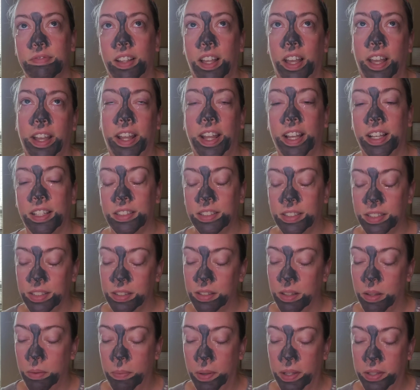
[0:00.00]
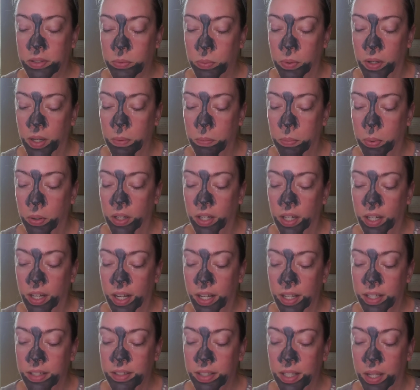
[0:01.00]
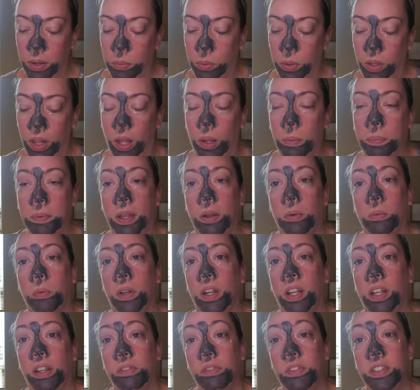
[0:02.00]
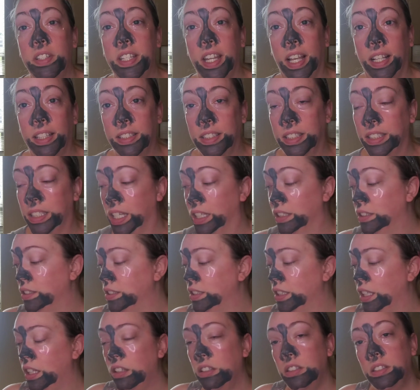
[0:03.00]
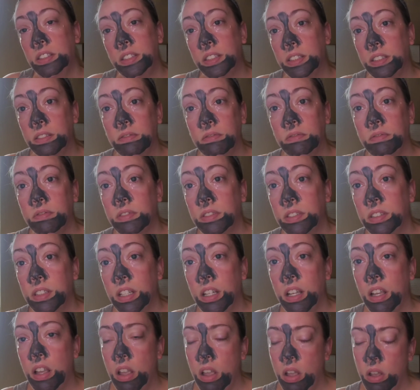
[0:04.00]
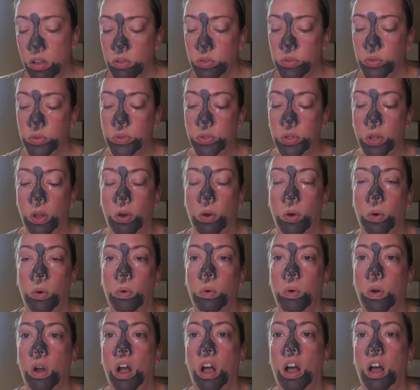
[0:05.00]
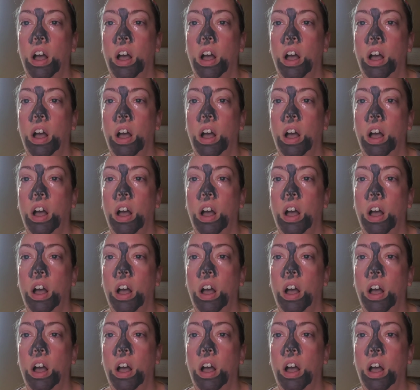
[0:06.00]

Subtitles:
guess the best way to put it is it will help get rid of dead skin cells. So